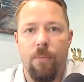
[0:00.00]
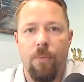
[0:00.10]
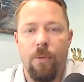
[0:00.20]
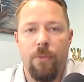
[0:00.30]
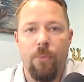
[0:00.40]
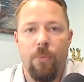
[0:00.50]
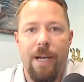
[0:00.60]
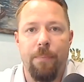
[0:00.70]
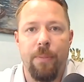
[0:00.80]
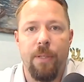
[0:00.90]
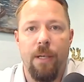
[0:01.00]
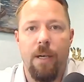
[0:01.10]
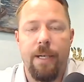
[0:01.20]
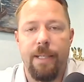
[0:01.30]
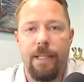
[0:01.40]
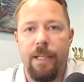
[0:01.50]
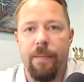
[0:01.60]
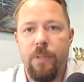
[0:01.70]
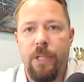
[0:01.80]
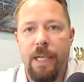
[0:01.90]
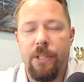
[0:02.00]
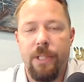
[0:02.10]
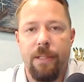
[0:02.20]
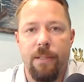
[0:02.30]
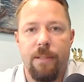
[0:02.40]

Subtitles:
worldwide plug, and they keep changing,